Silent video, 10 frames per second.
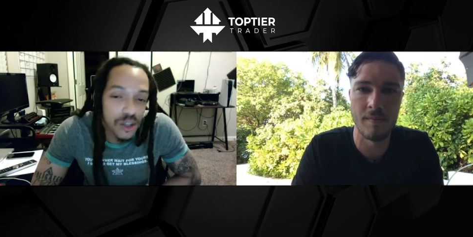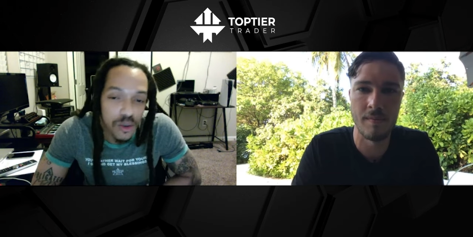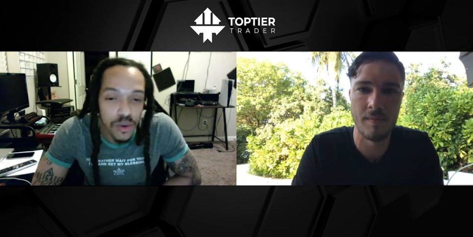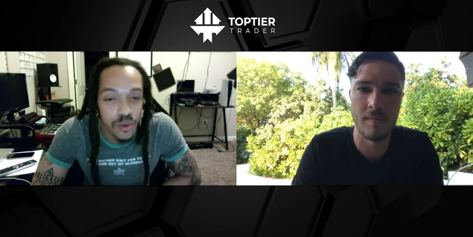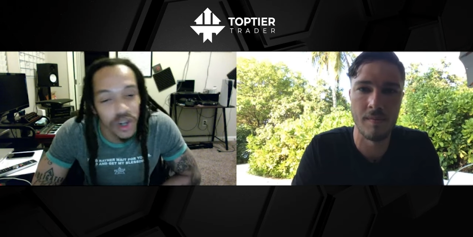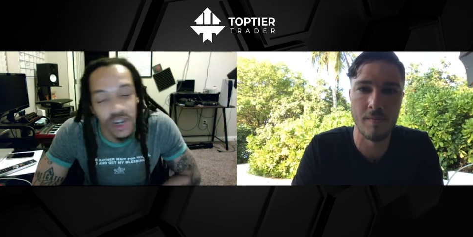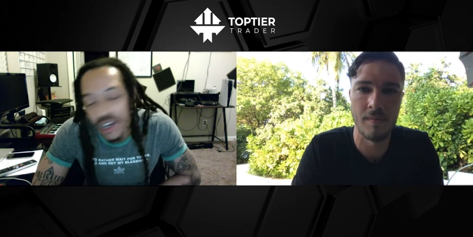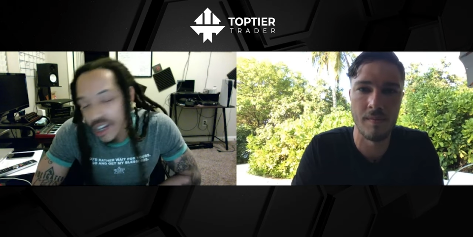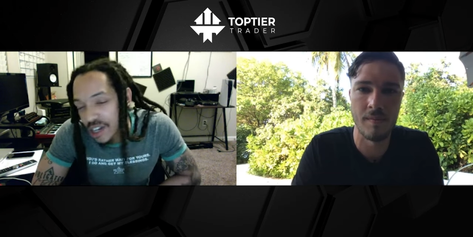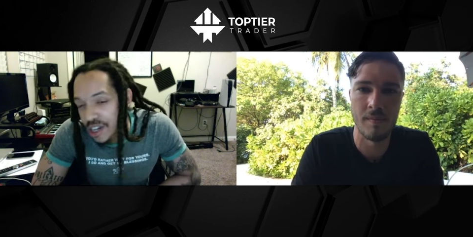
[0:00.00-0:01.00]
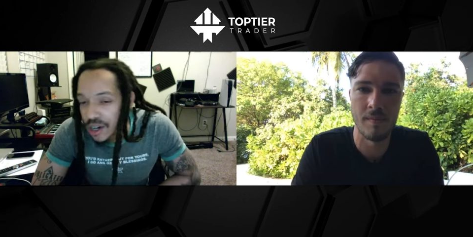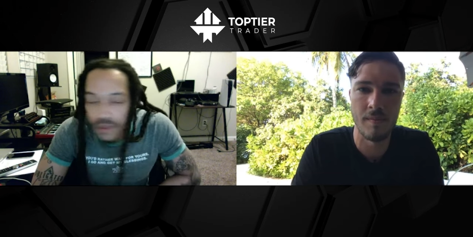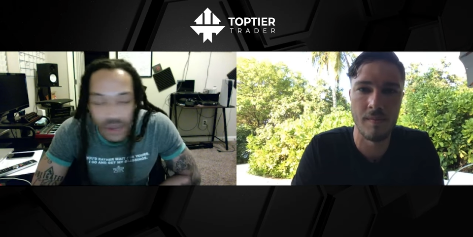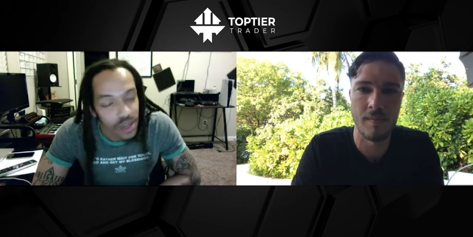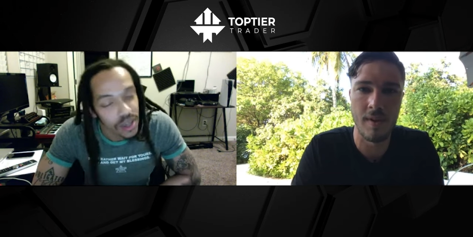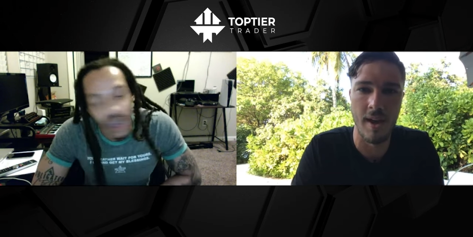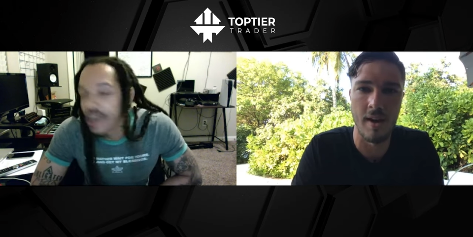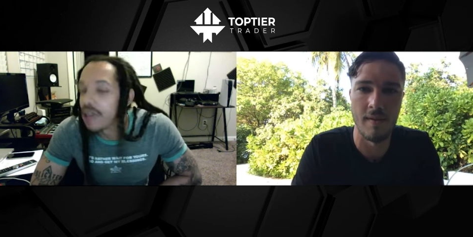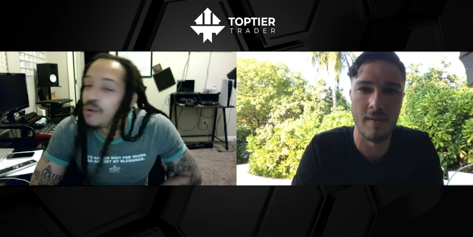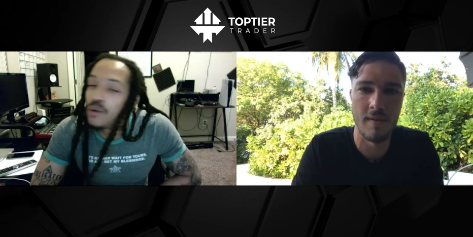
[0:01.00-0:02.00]
Speaker 1: we went in a little dip and yeah.
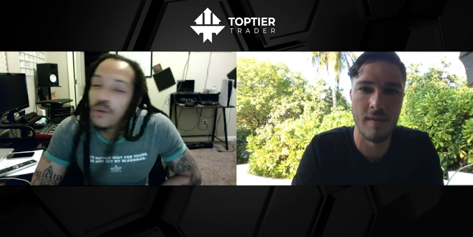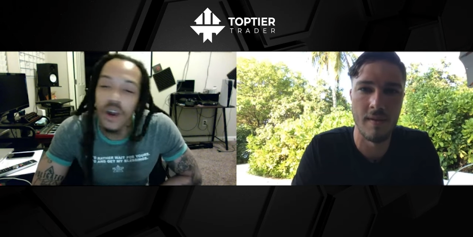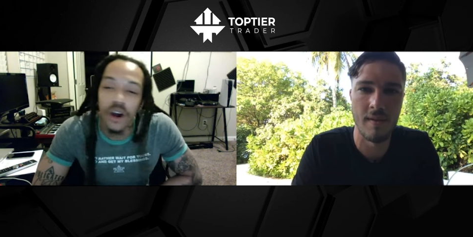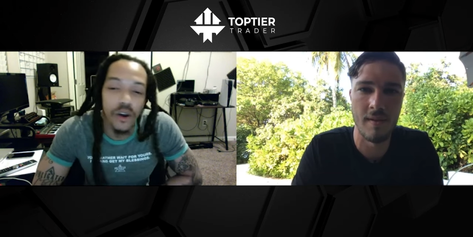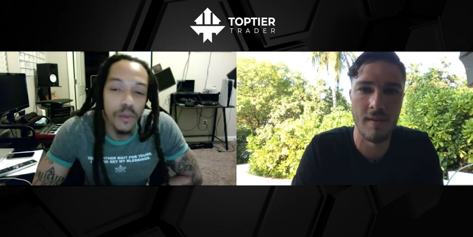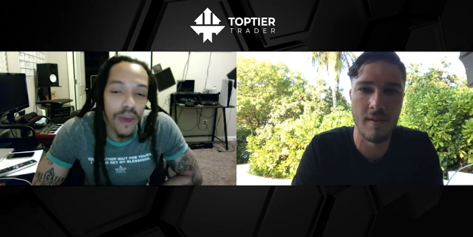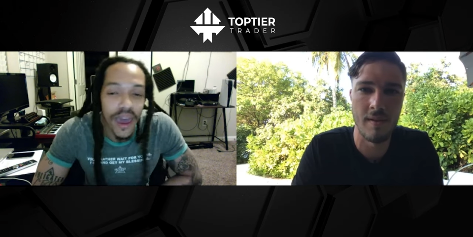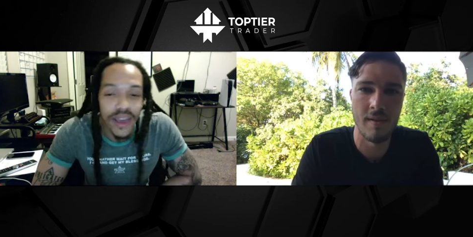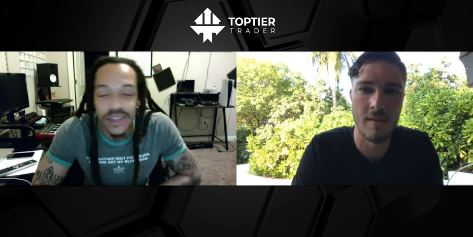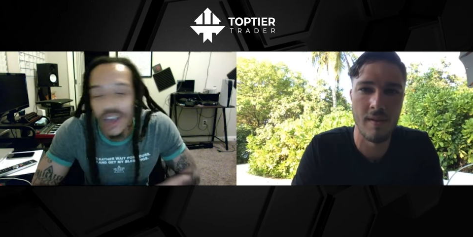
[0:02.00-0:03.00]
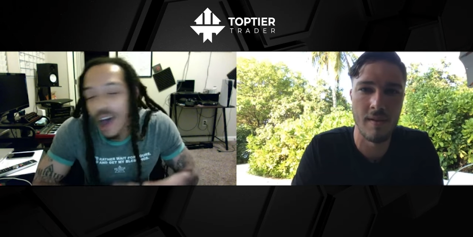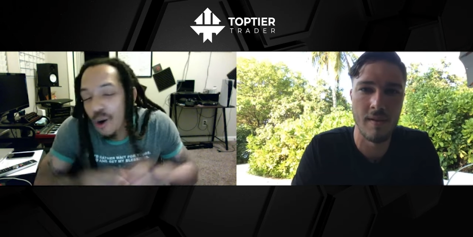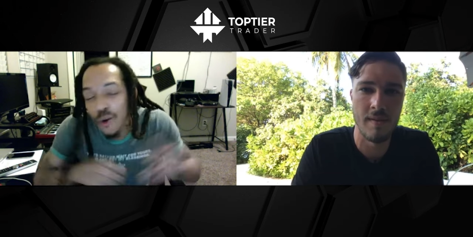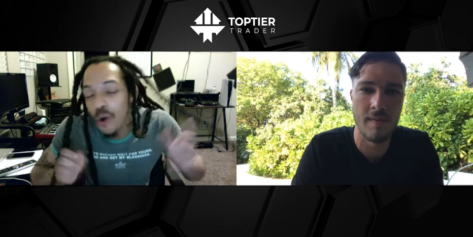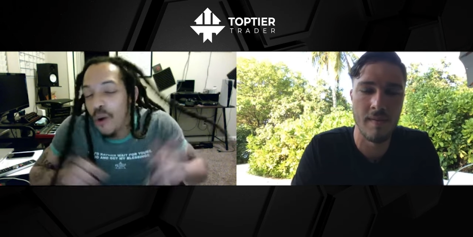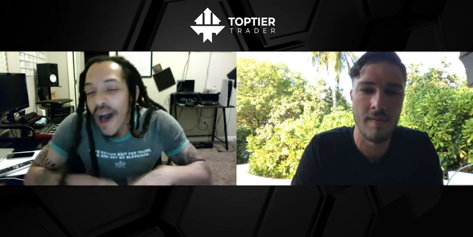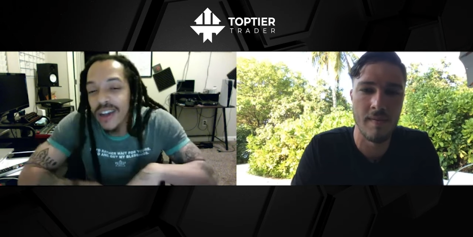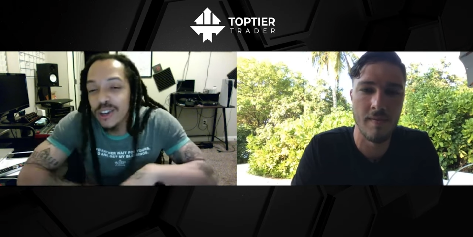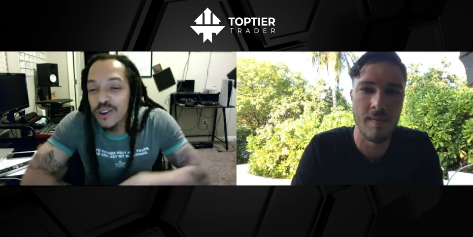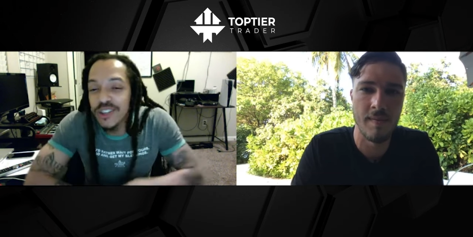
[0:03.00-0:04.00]
then we went on to pass it. I don't know why I
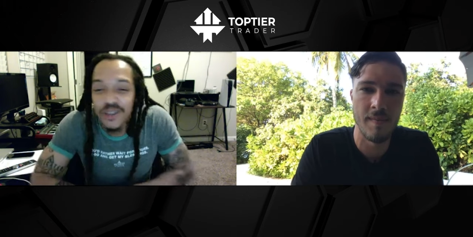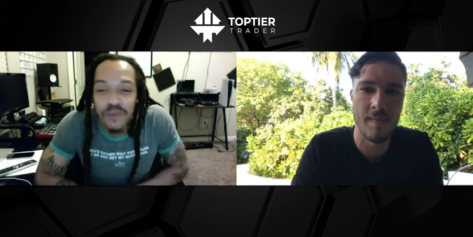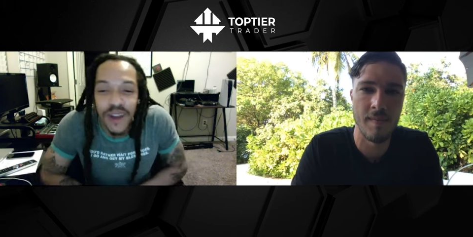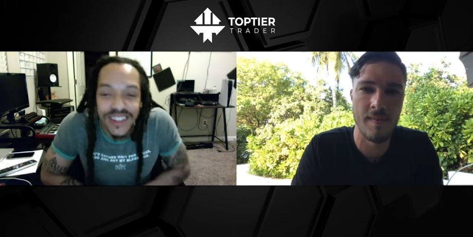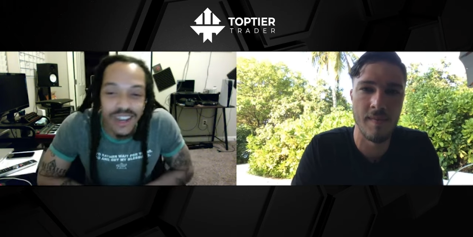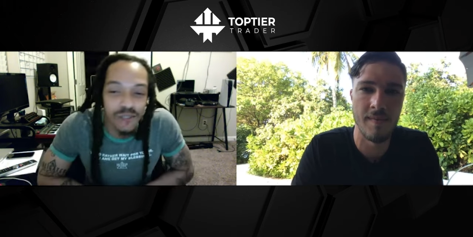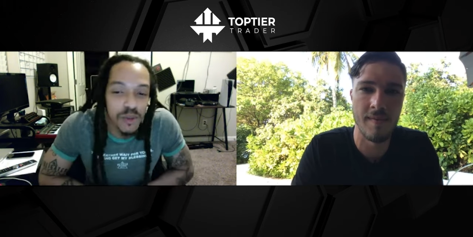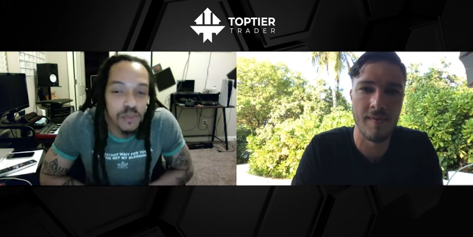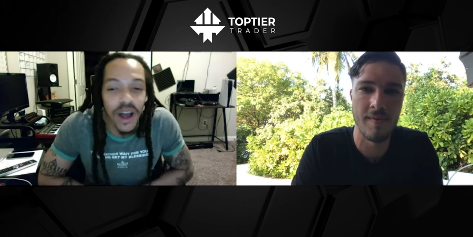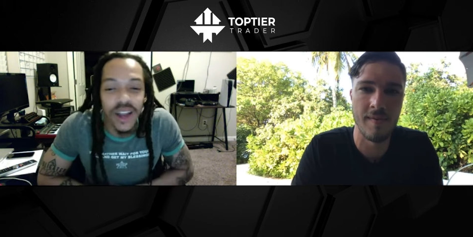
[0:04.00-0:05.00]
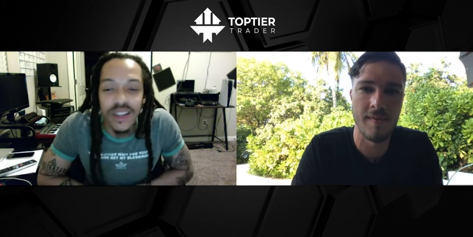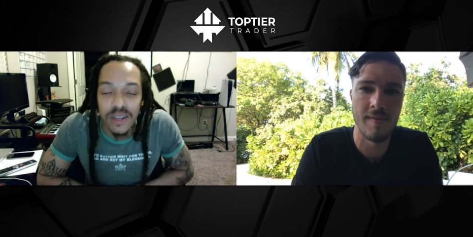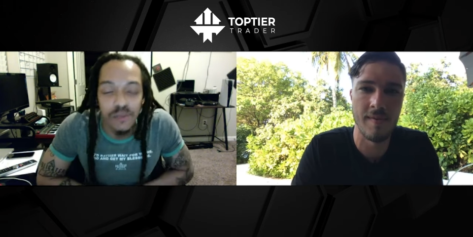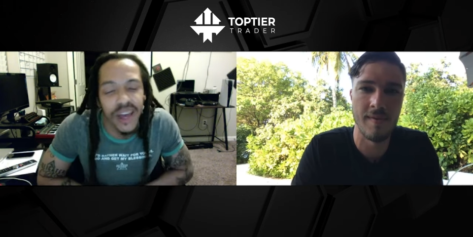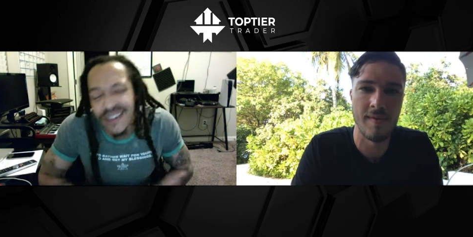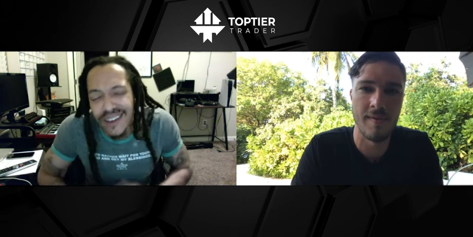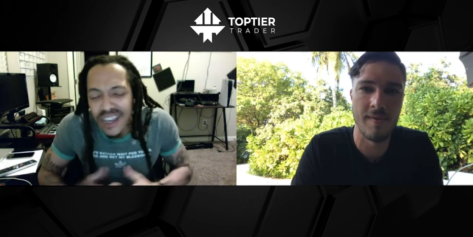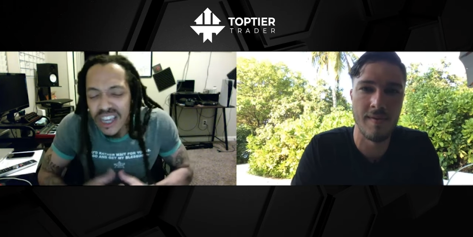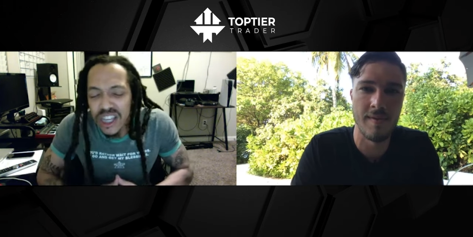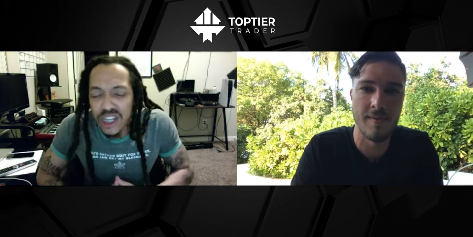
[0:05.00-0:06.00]
do it to myself. It's probably something like
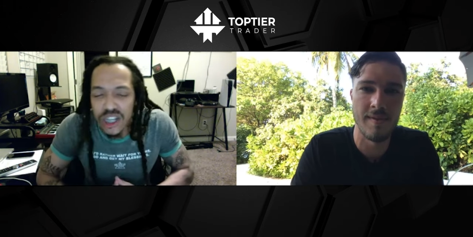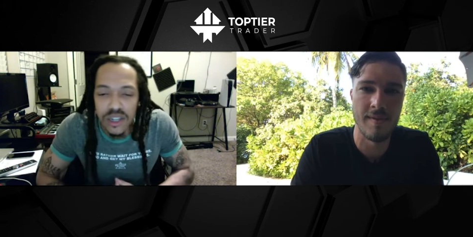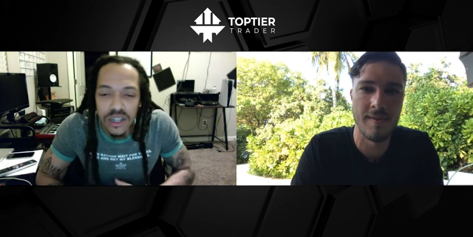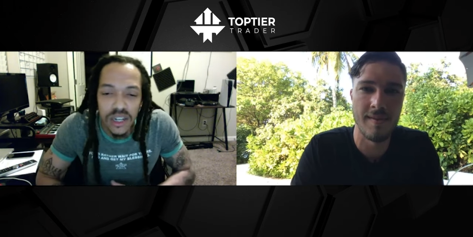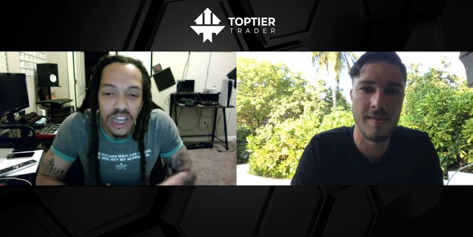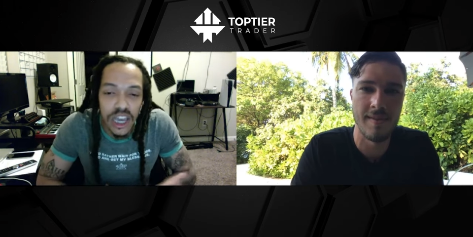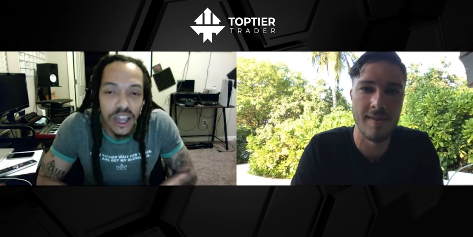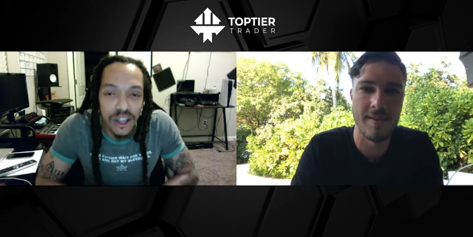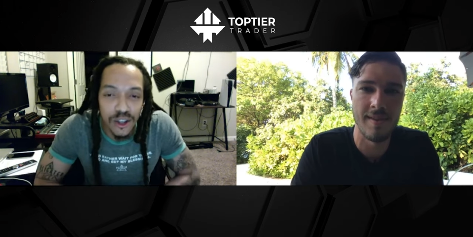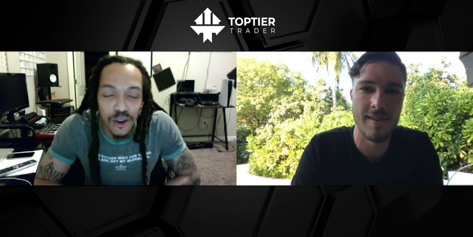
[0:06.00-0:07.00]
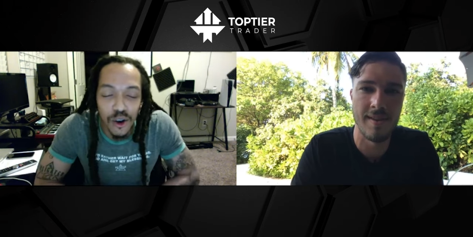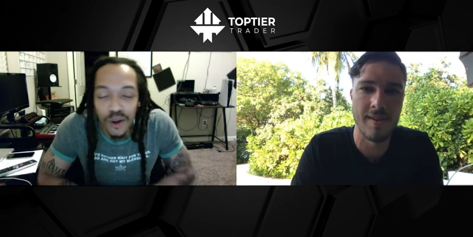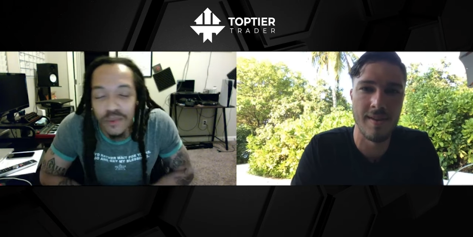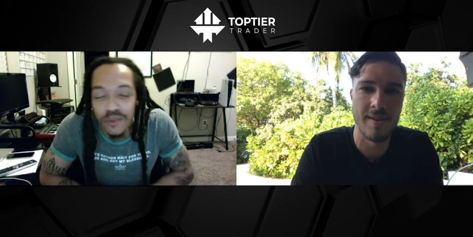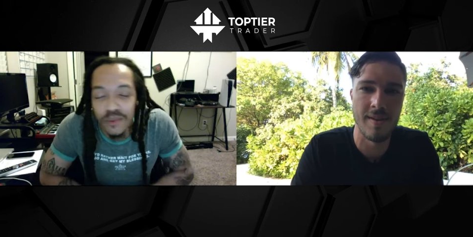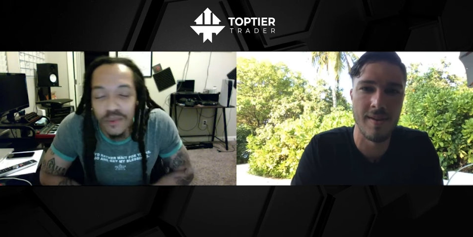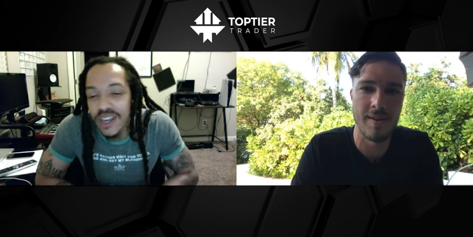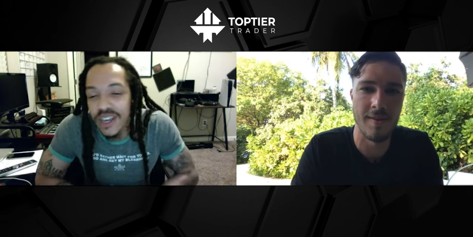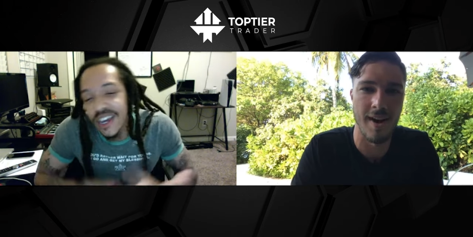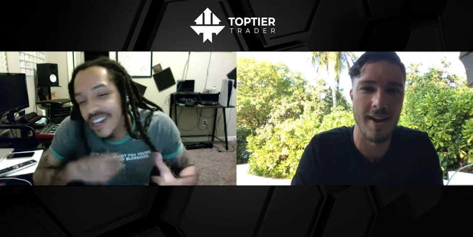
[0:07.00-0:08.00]
get you together. You know what I'm saying?
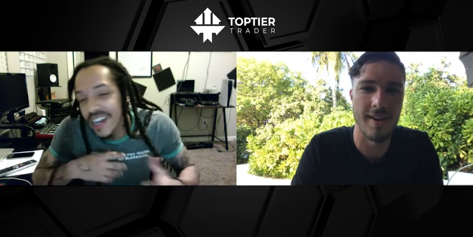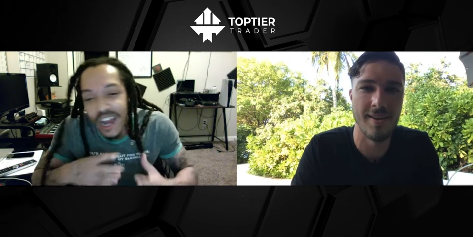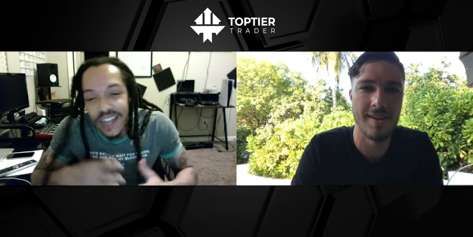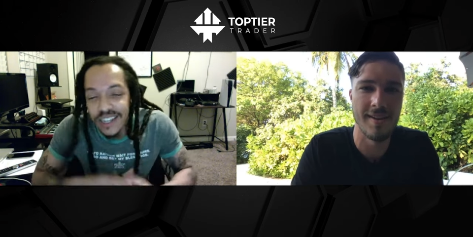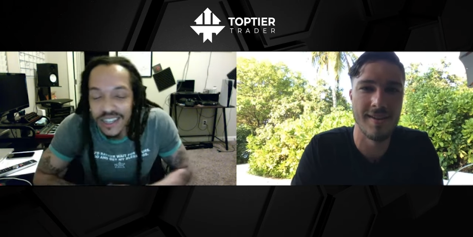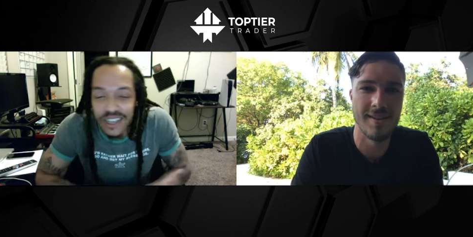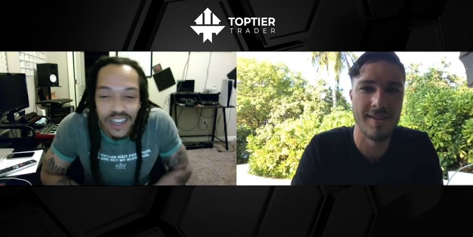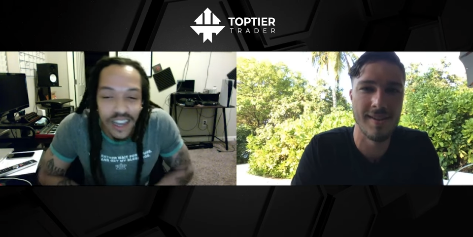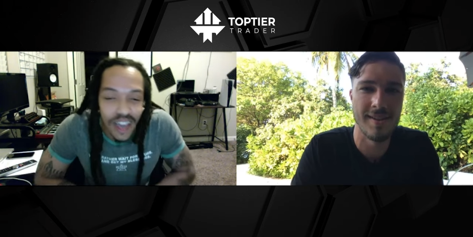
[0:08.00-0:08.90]
And right. then I just I